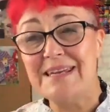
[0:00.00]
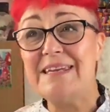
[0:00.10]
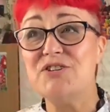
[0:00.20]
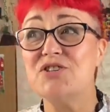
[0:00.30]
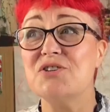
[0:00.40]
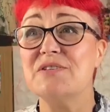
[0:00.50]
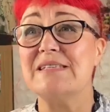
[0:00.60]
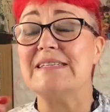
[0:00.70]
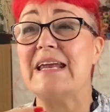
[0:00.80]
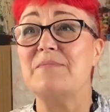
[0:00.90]
need you to
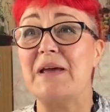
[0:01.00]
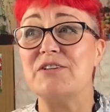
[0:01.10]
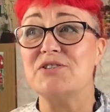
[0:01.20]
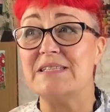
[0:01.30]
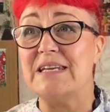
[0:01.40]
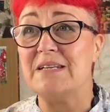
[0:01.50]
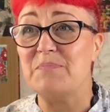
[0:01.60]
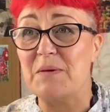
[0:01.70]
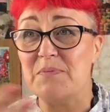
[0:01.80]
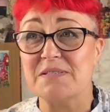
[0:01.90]
understand me. I just
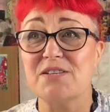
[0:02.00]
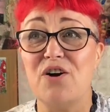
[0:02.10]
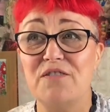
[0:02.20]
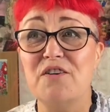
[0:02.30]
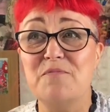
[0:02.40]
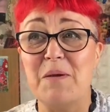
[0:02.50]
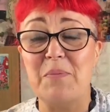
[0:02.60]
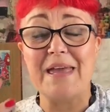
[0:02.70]
need people to sort of love me.